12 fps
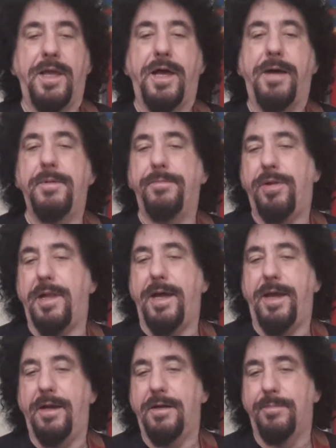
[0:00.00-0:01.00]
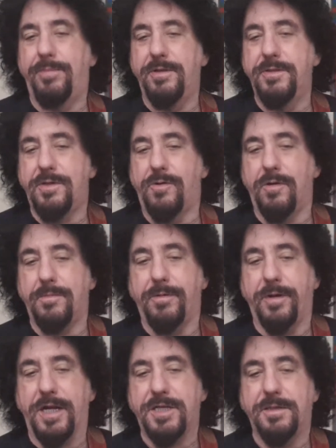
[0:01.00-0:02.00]
I'm implying a blues chord
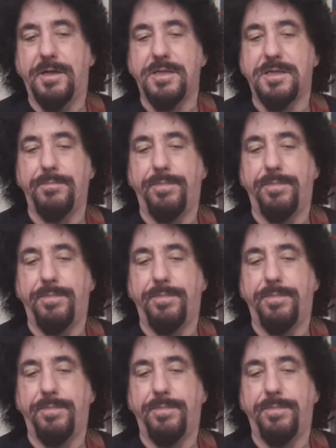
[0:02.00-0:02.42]
progression because I'm